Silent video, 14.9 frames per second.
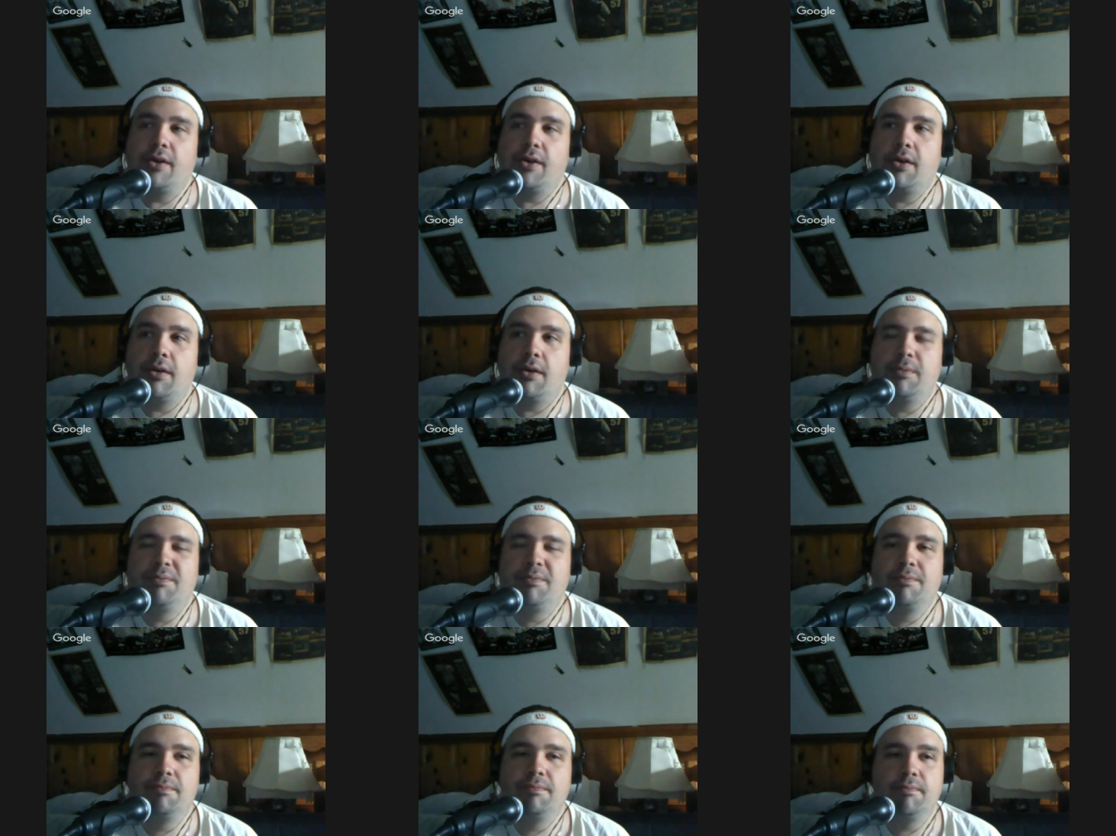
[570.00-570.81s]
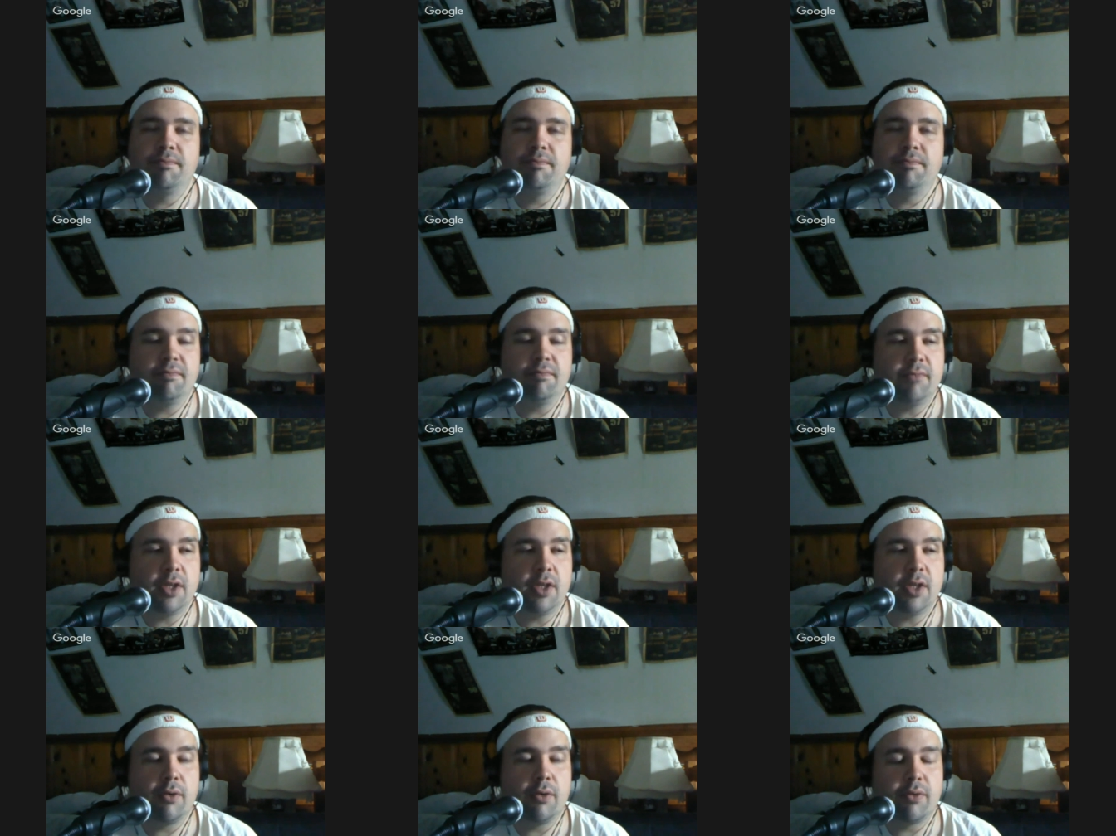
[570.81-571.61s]
they are
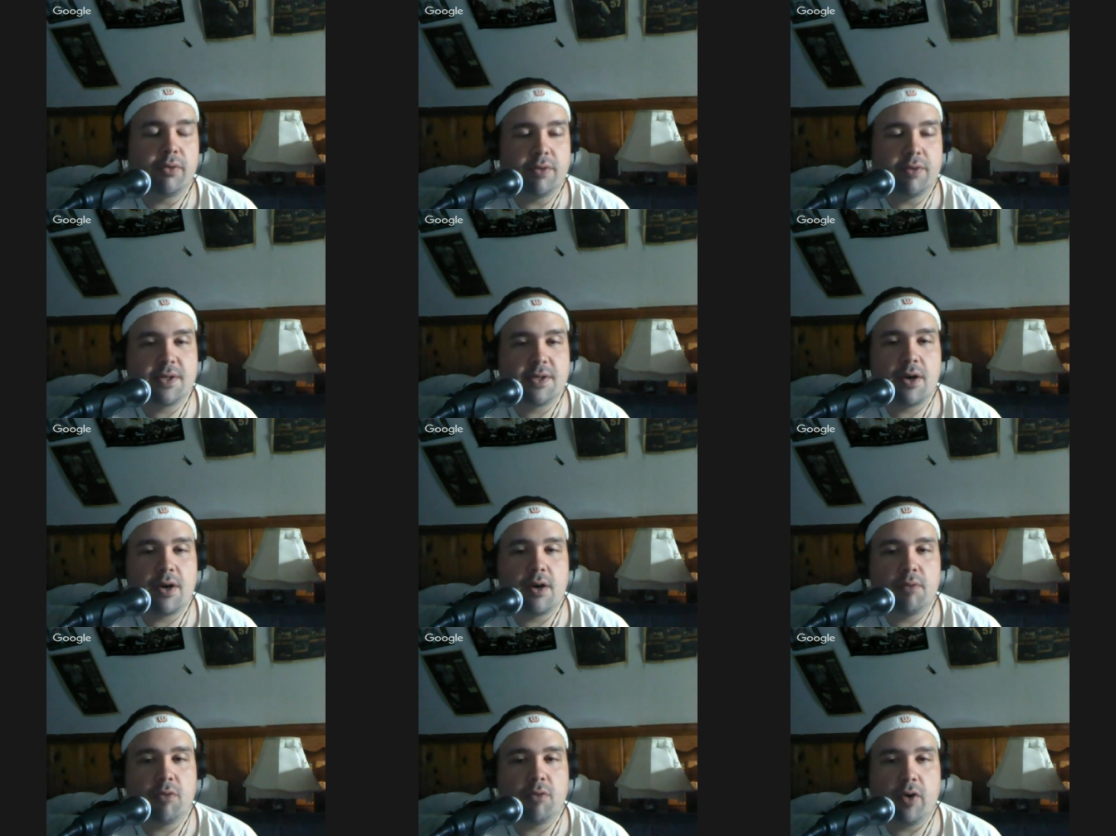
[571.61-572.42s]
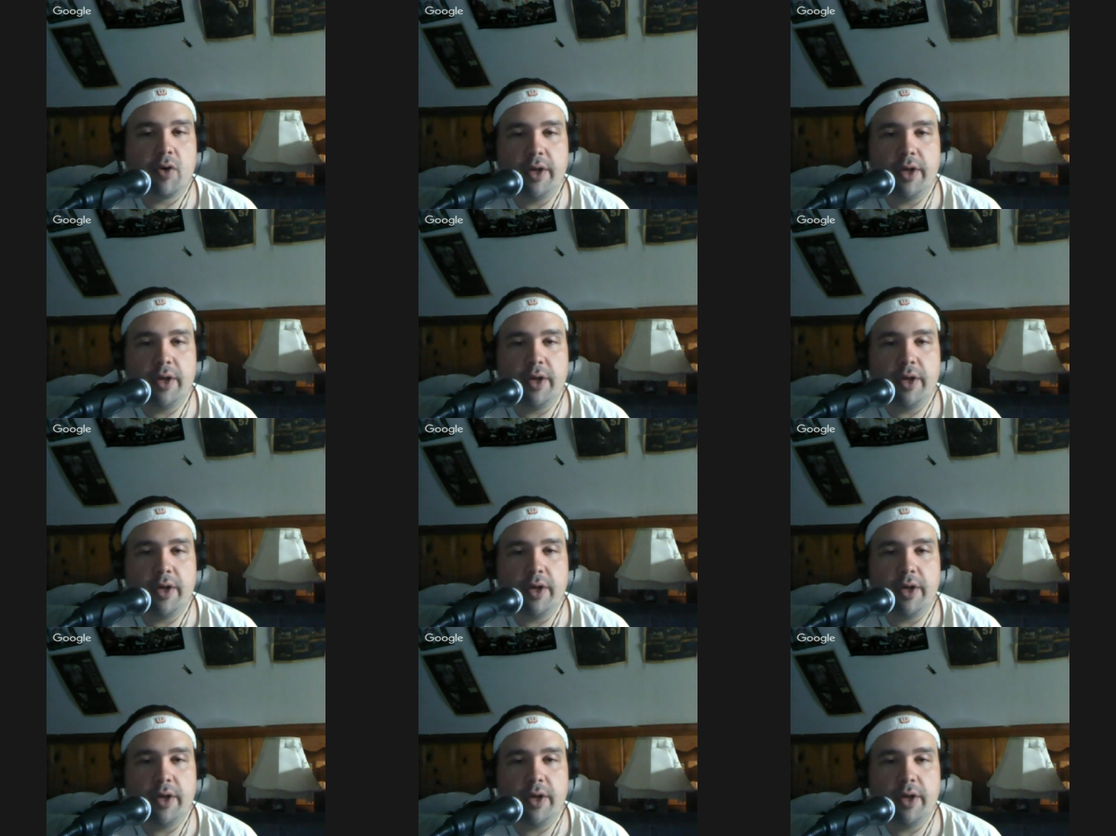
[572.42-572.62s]
going through this turn.